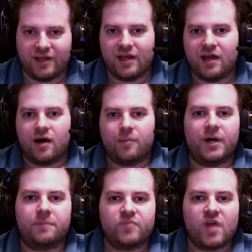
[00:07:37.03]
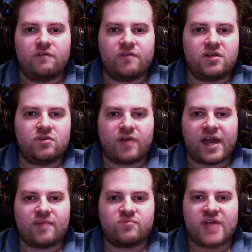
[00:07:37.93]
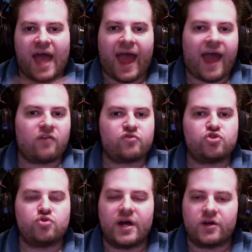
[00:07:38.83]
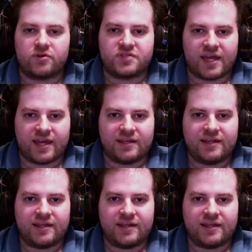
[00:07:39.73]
But video games have to entertain,